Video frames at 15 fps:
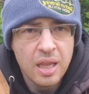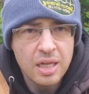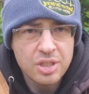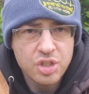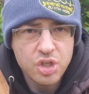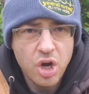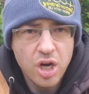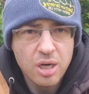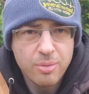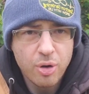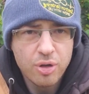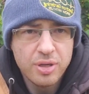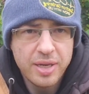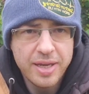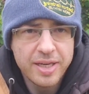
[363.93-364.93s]
Let's talk
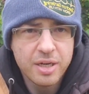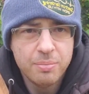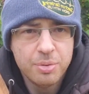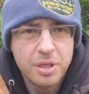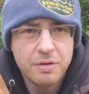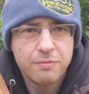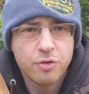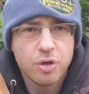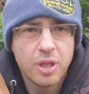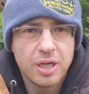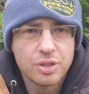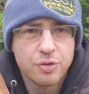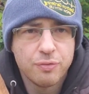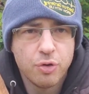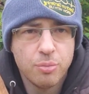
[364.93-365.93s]
about an incomplete
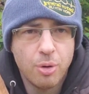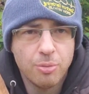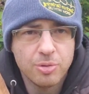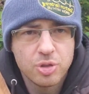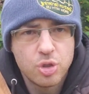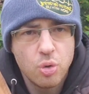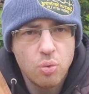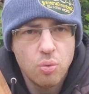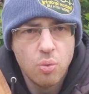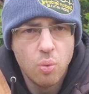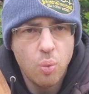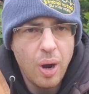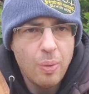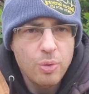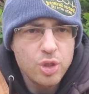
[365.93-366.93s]
fertilizer for a moment. So
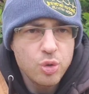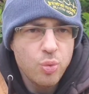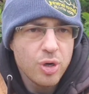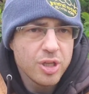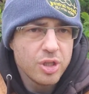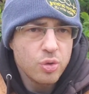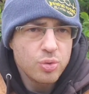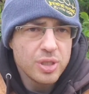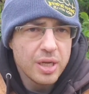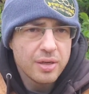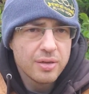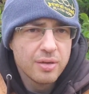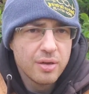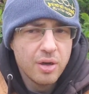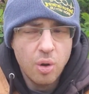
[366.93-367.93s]
why would you want to use
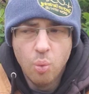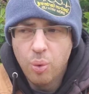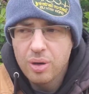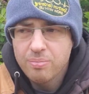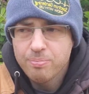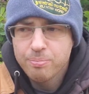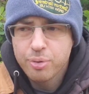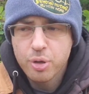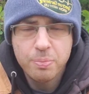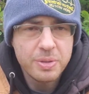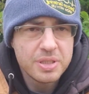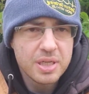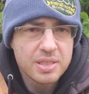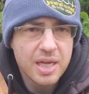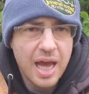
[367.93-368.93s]
it? What
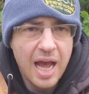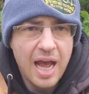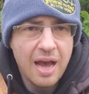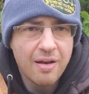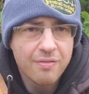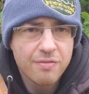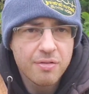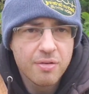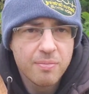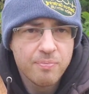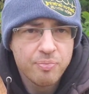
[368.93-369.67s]
purpose does it have?